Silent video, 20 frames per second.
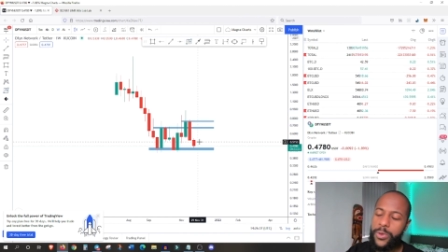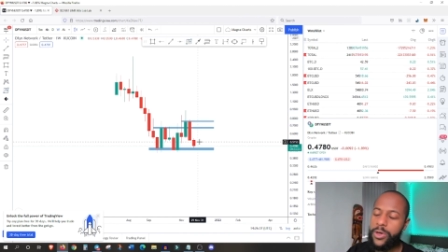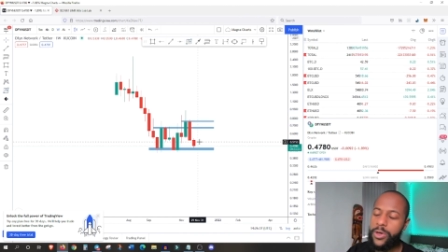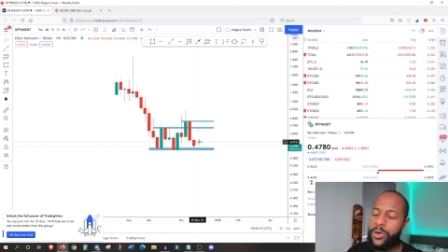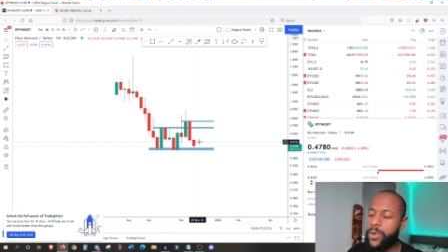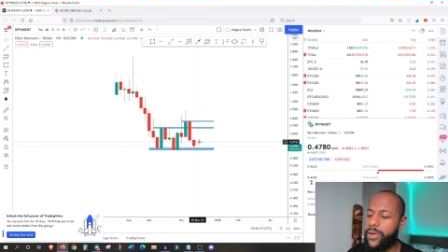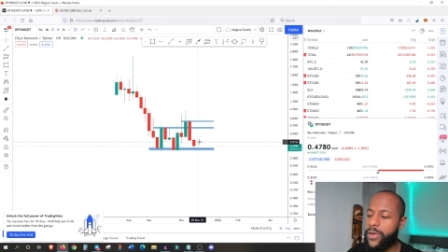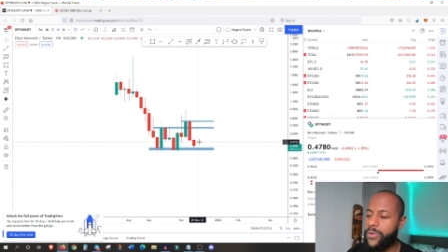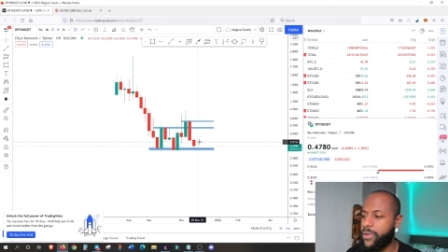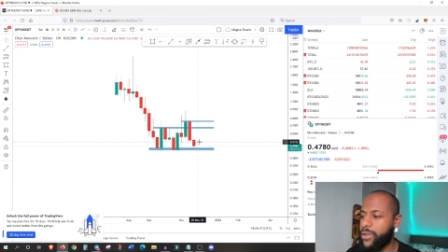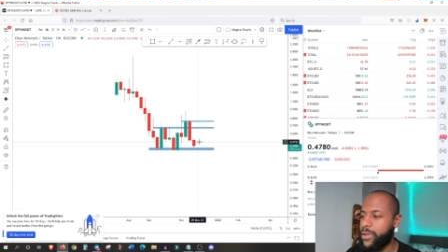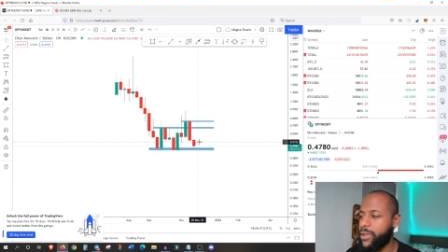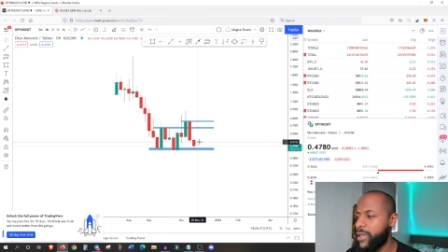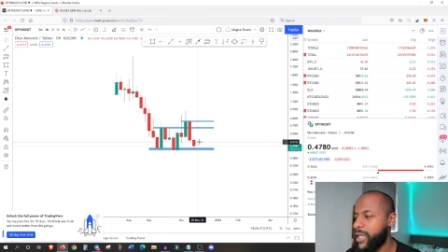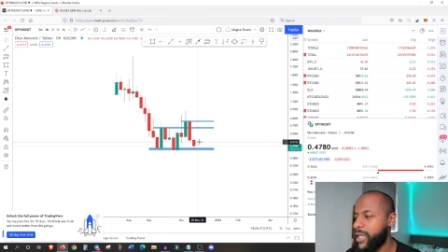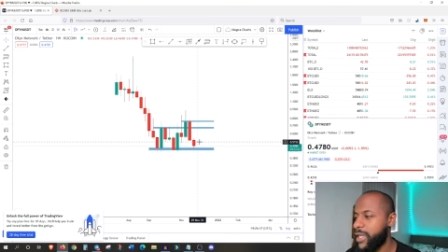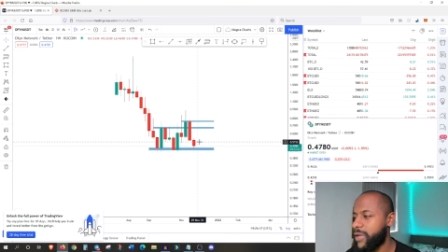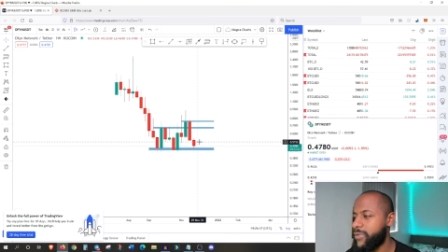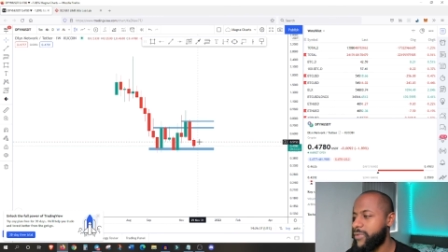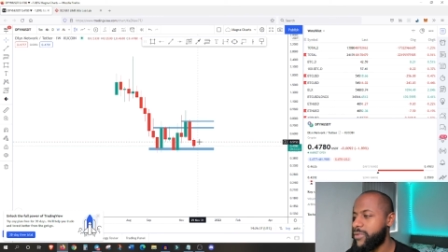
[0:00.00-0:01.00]
we've got to wait for
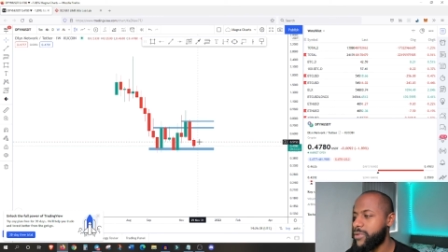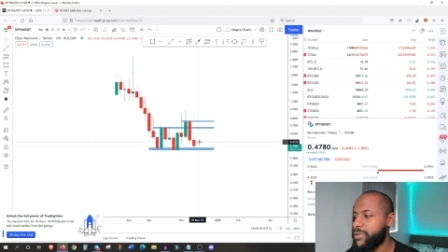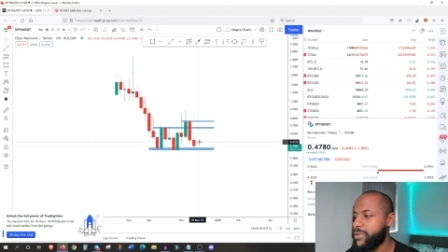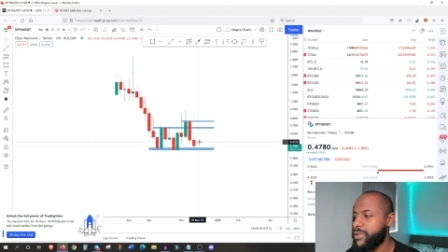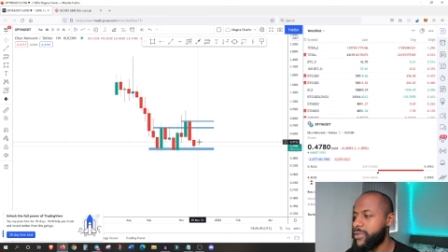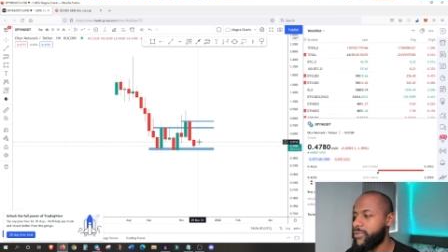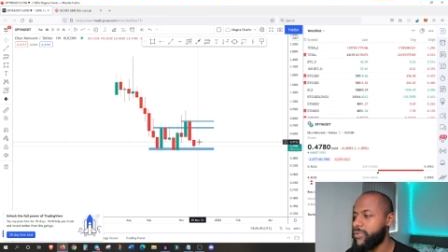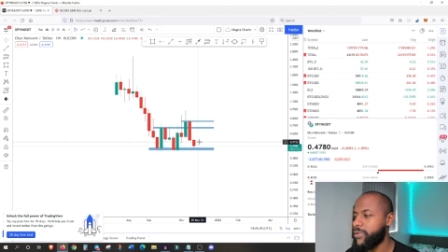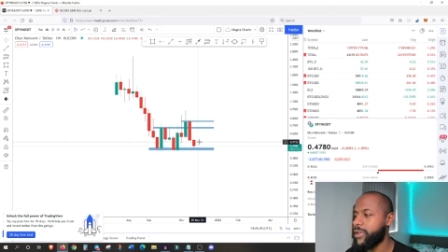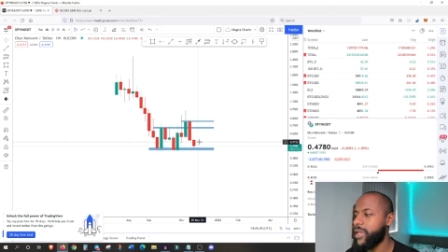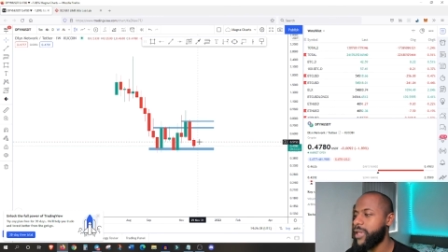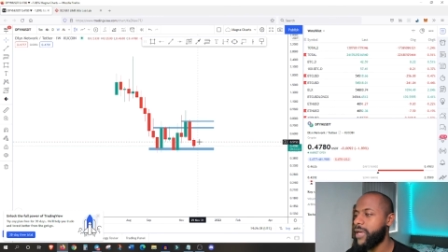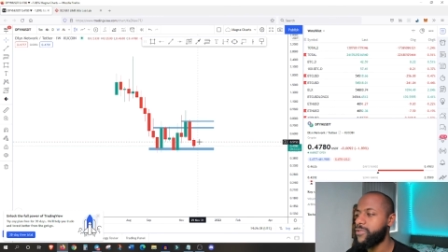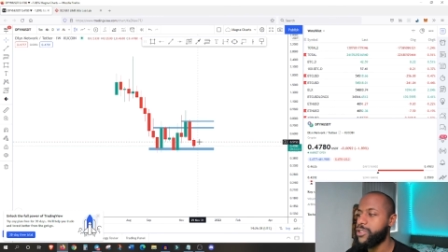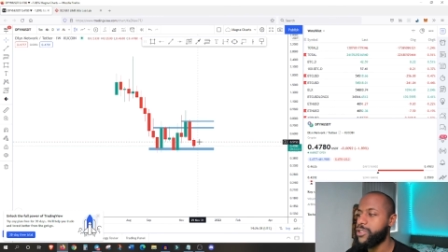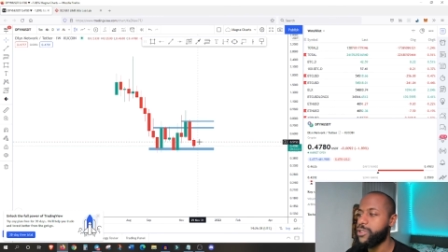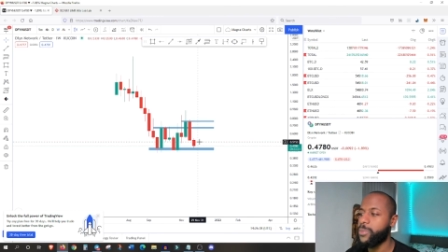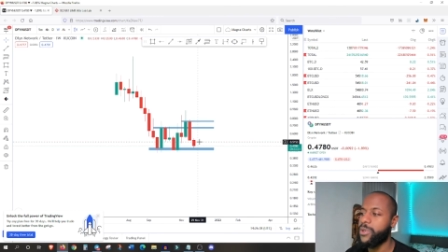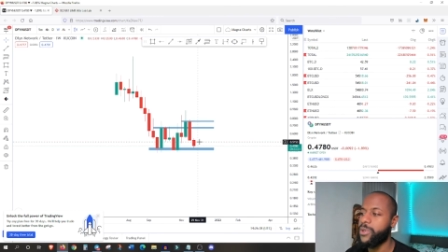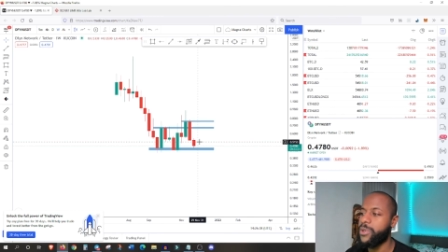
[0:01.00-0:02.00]
the
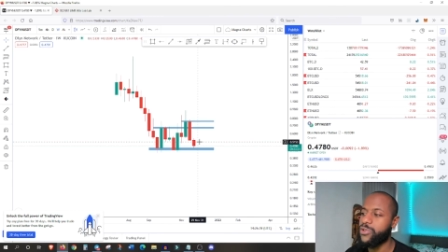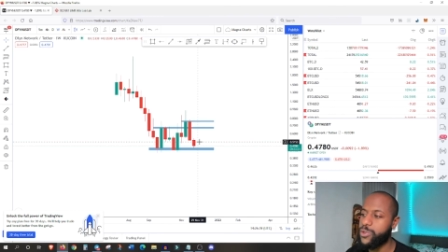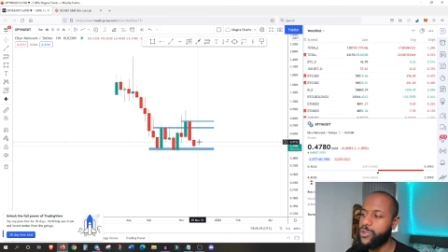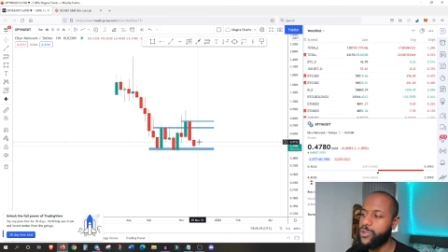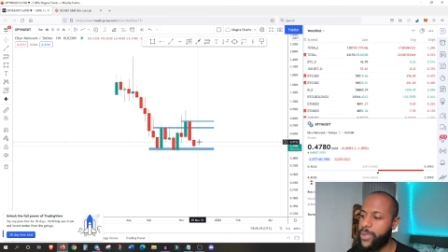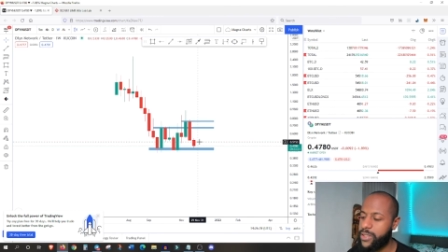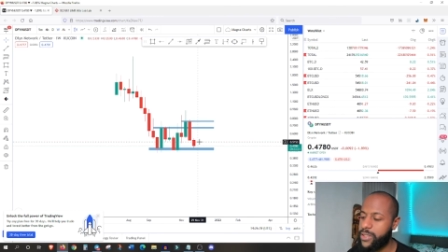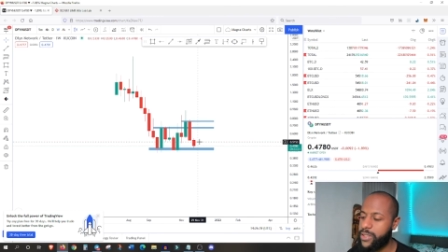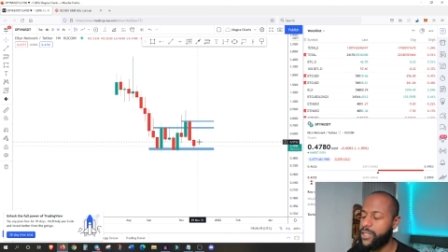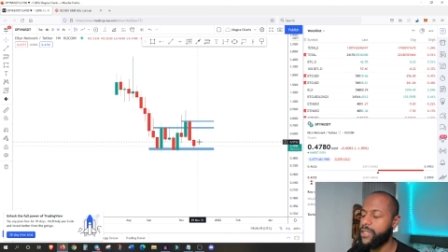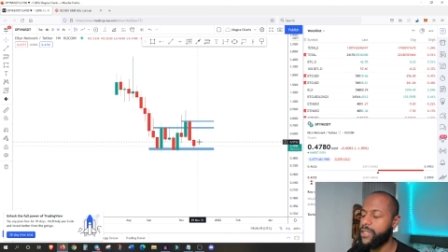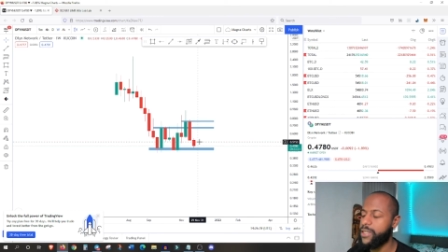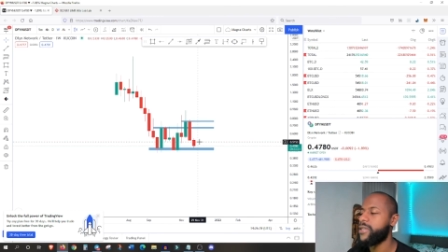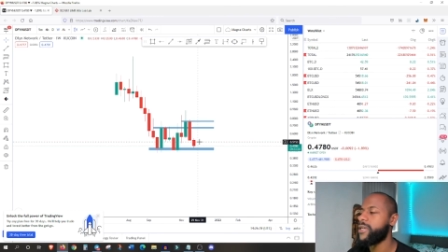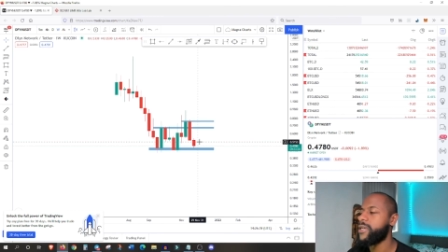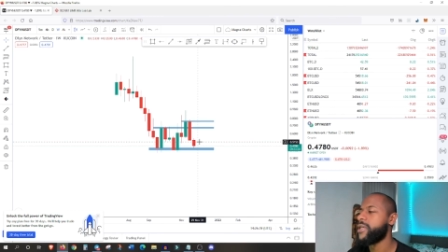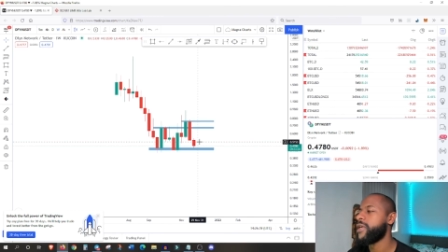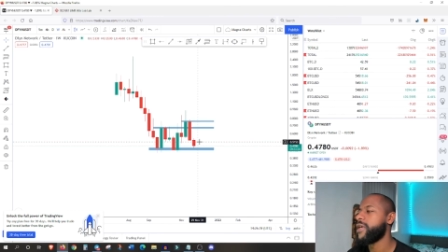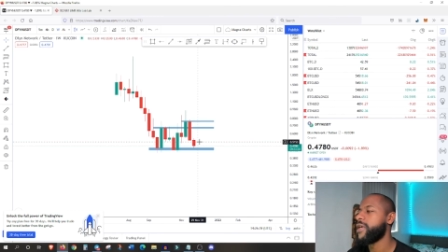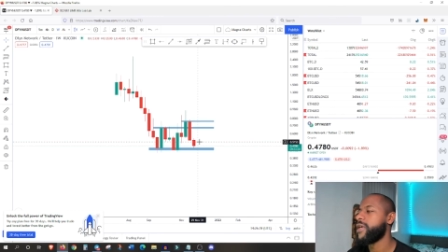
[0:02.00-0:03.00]
levels to be
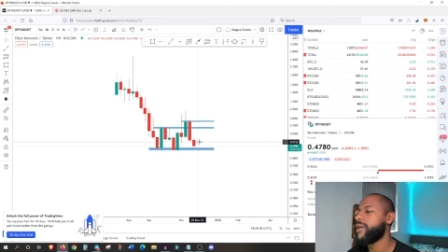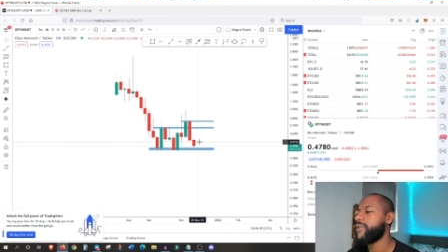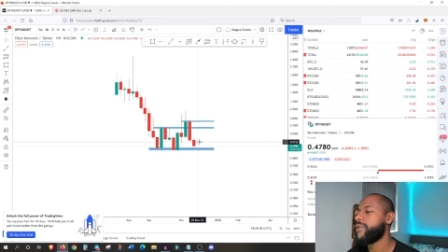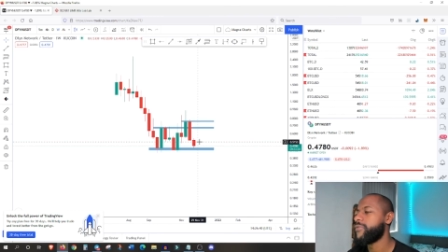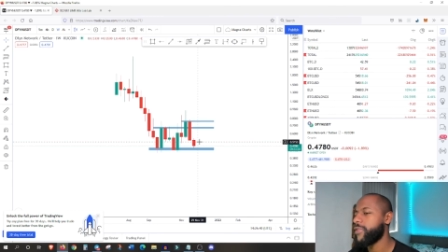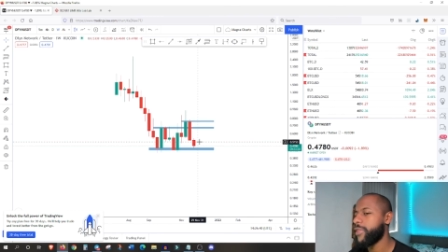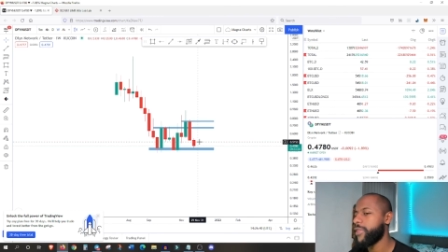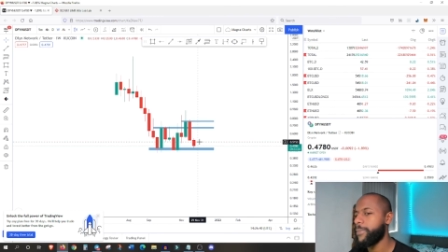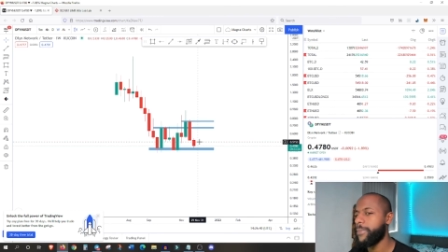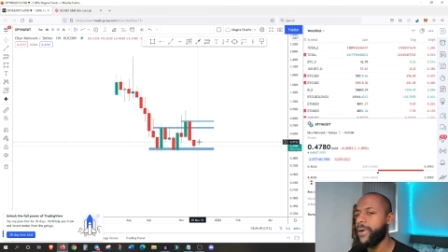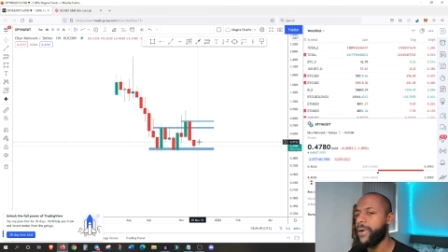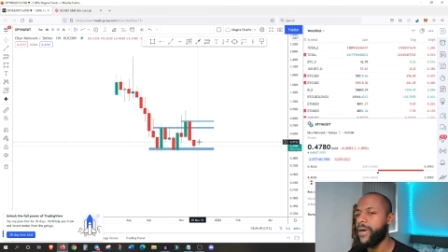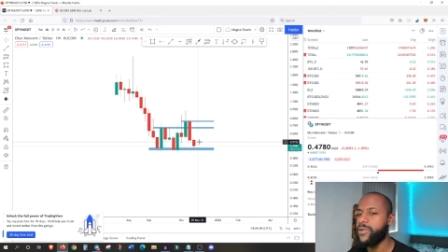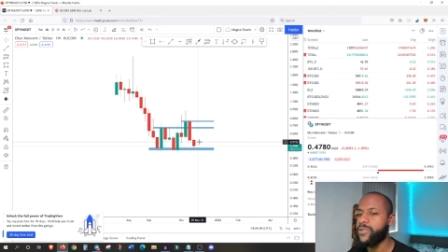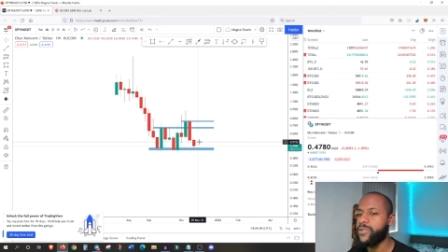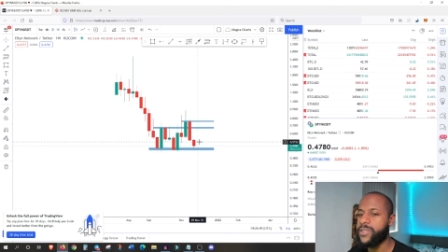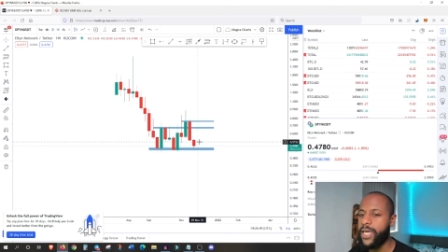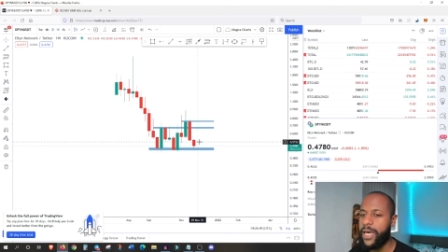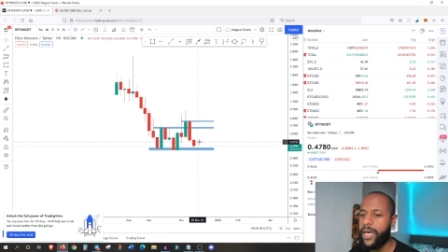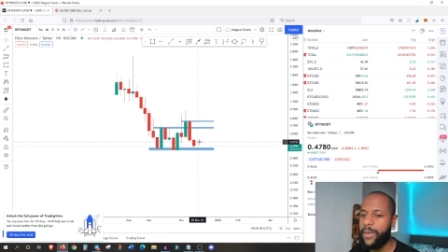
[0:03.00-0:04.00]
respected and for the
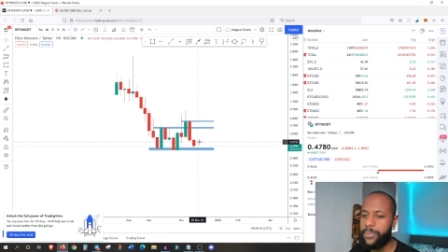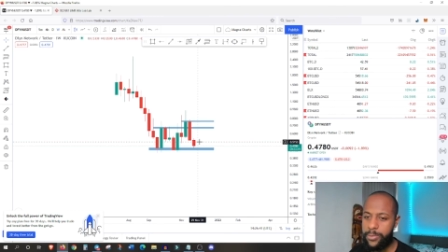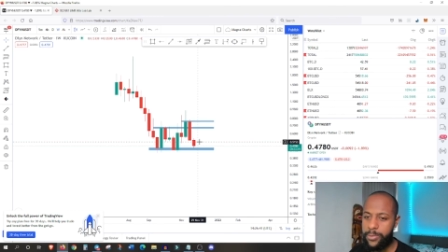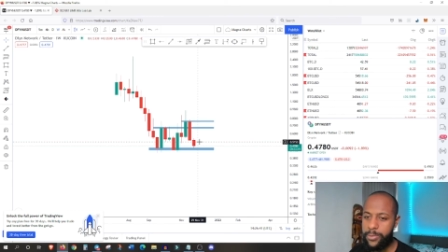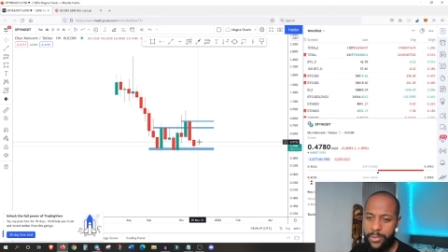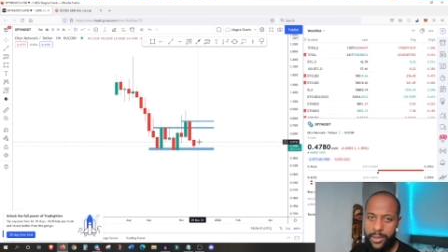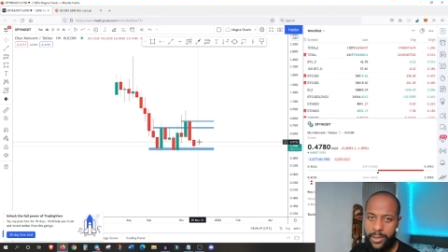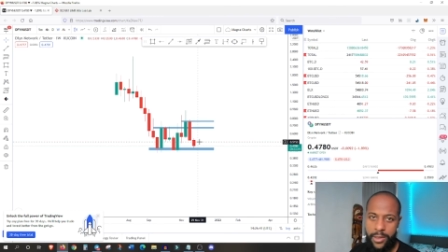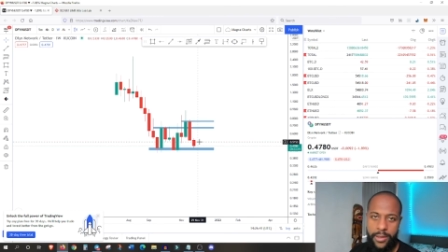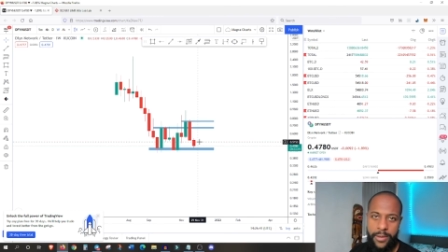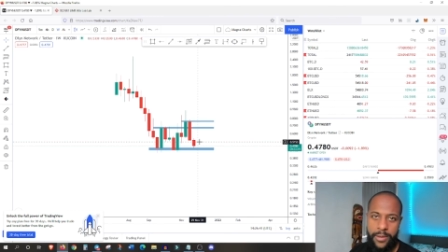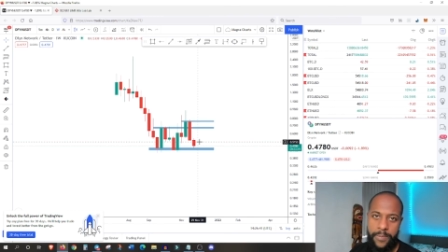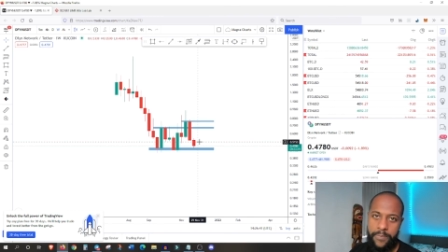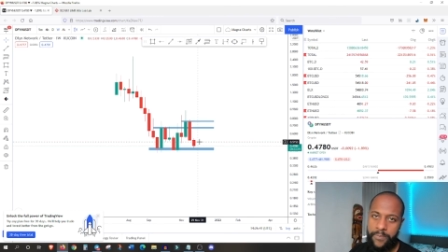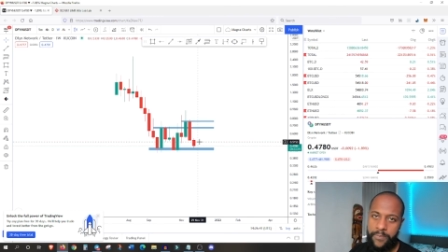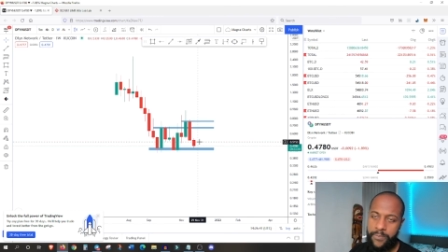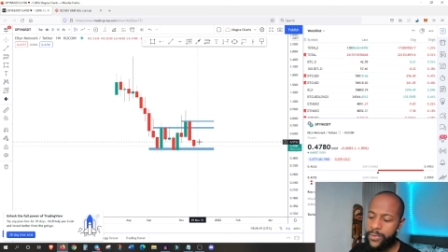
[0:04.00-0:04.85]
bounce to happen, but